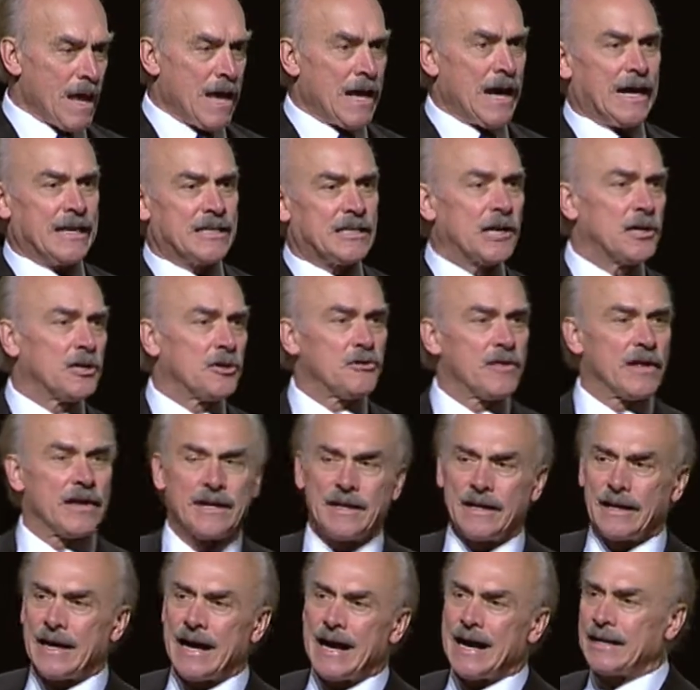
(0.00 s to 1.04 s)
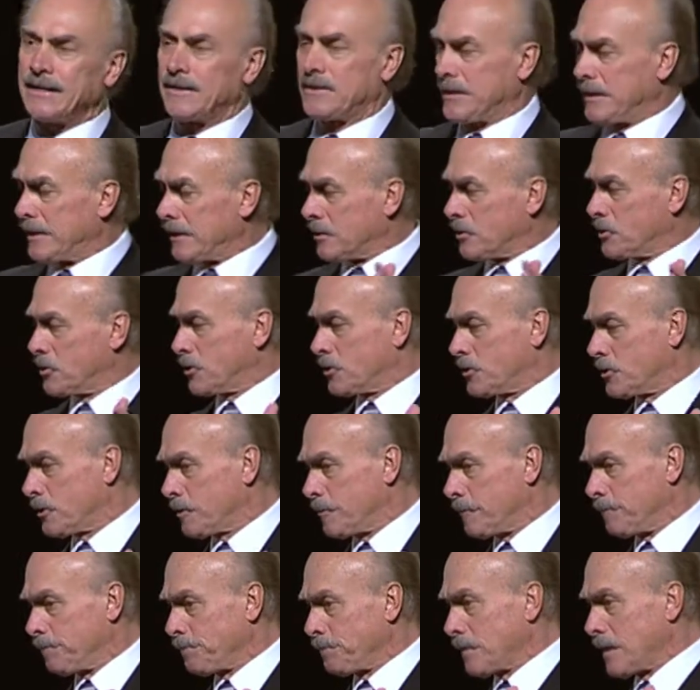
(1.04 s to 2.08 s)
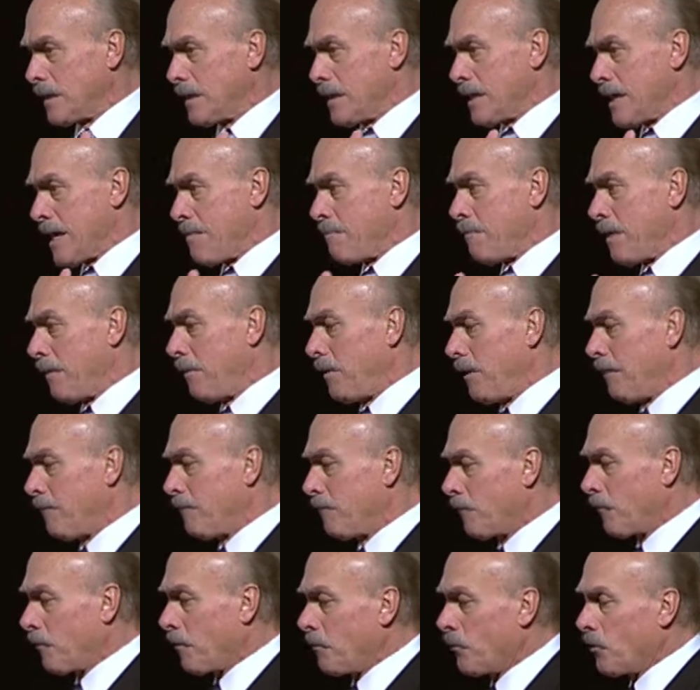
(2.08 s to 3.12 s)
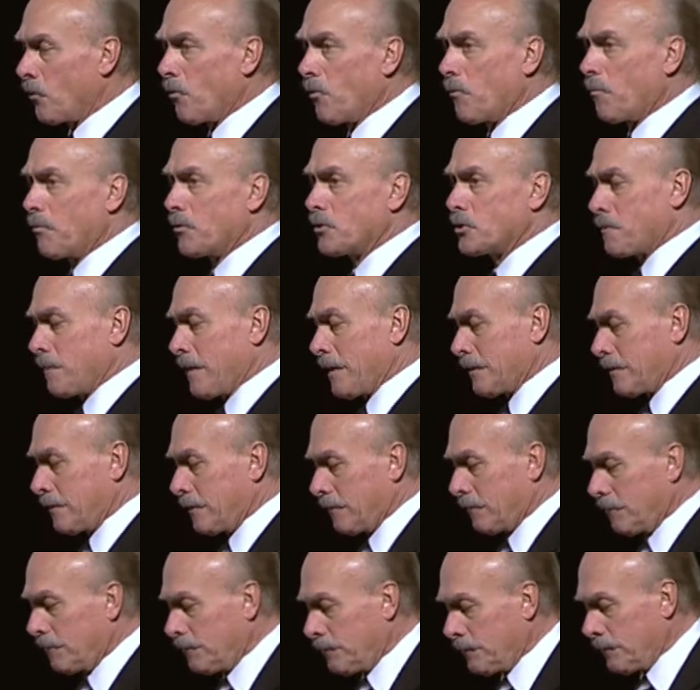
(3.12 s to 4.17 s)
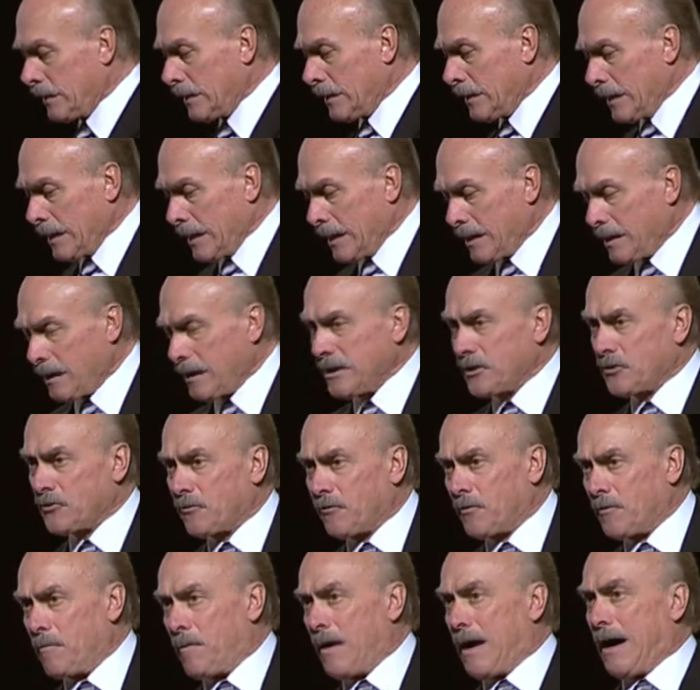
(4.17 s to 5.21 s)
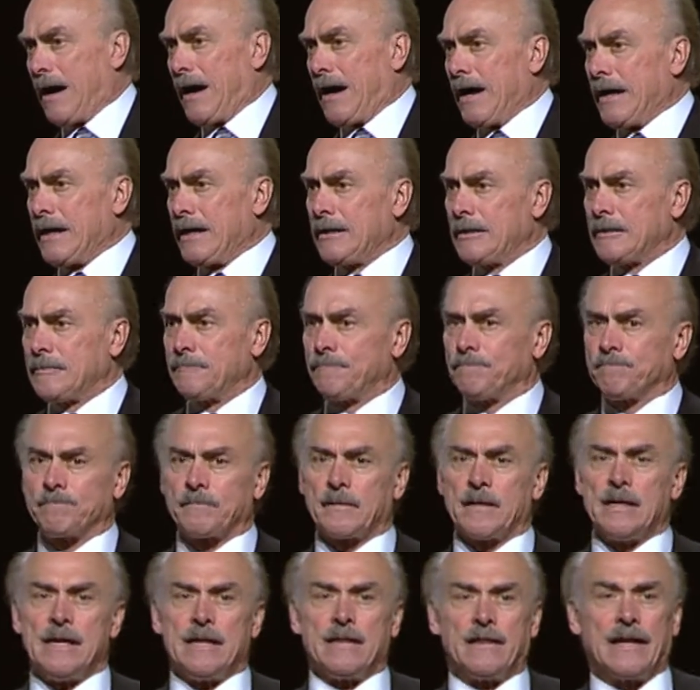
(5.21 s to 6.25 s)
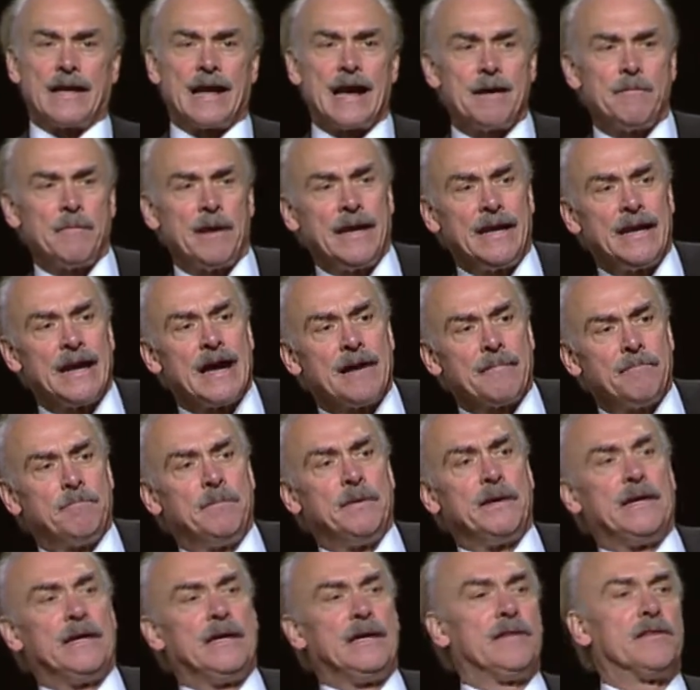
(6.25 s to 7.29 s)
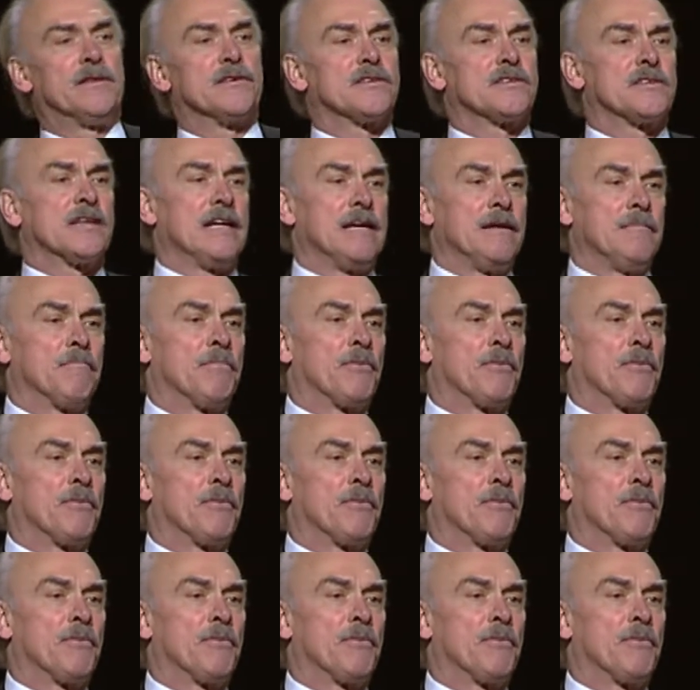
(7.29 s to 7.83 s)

I tell you that in context and maybe even from your own perspective, at least for mine, that I may not be the same